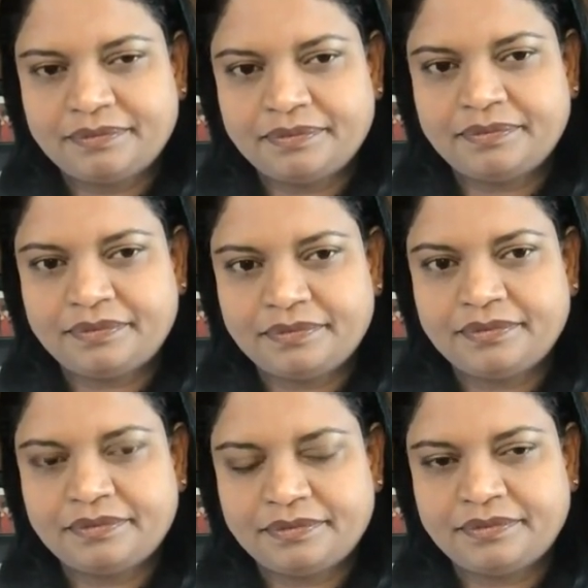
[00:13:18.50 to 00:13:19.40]

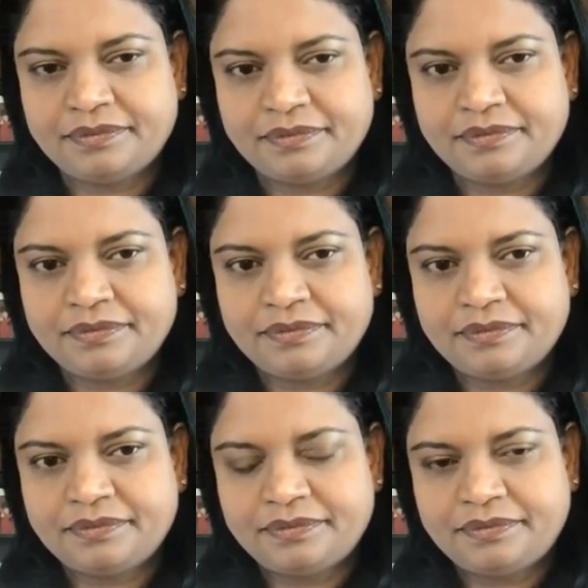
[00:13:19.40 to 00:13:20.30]

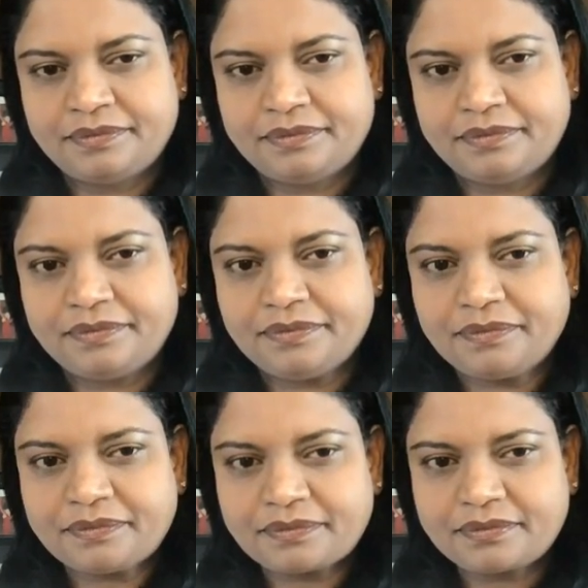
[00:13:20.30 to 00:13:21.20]

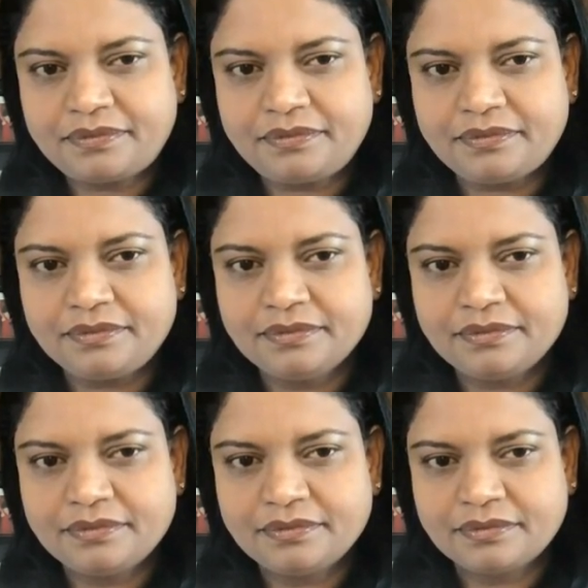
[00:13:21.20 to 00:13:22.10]

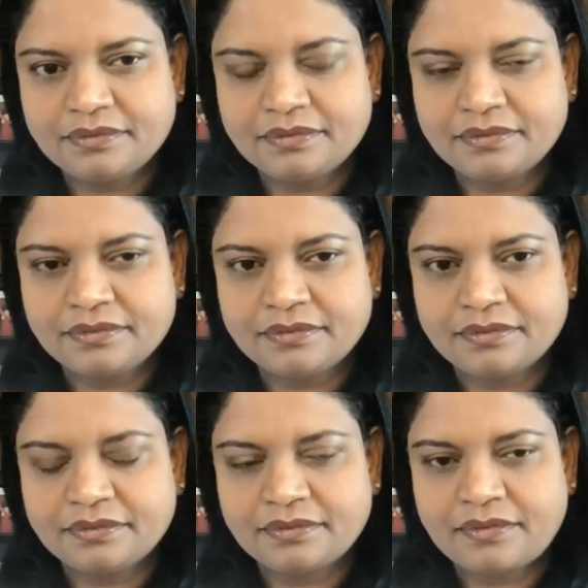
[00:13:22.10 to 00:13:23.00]

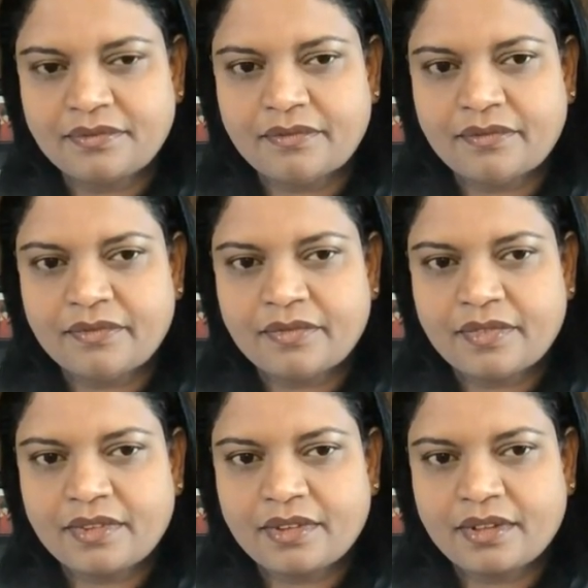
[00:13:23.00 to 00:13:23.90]

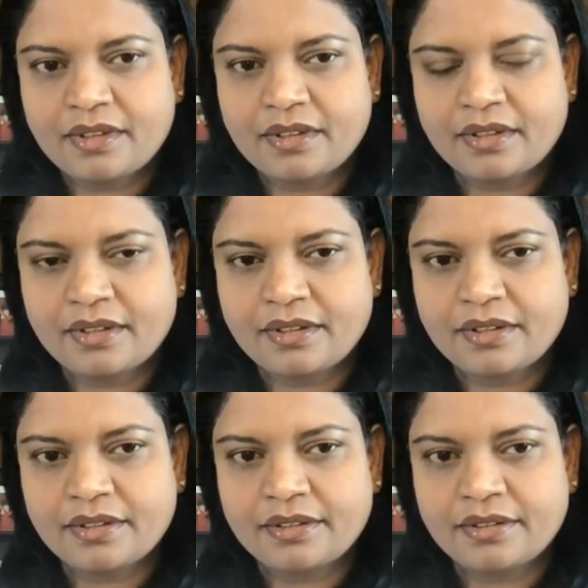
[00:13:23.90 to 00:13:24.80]

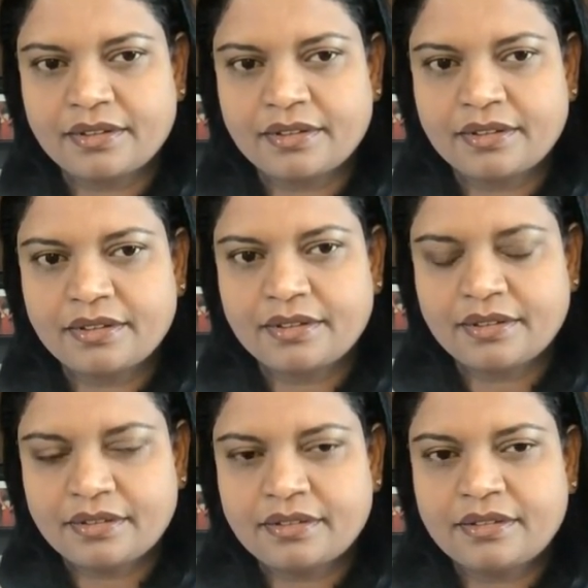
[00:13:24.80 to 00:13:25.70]

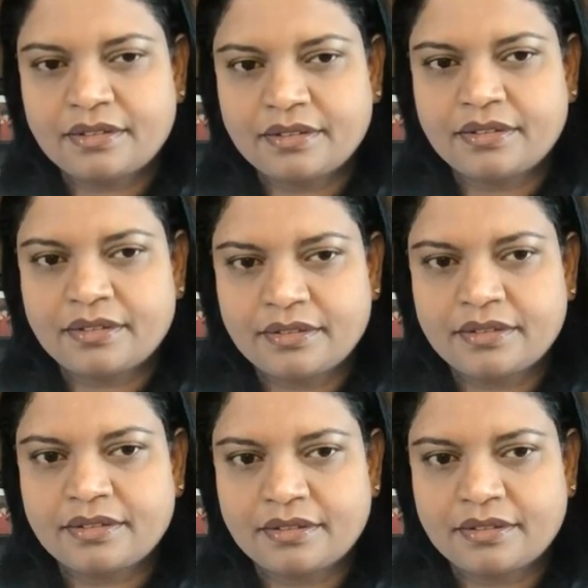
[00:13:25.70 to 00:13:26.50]
[no speech]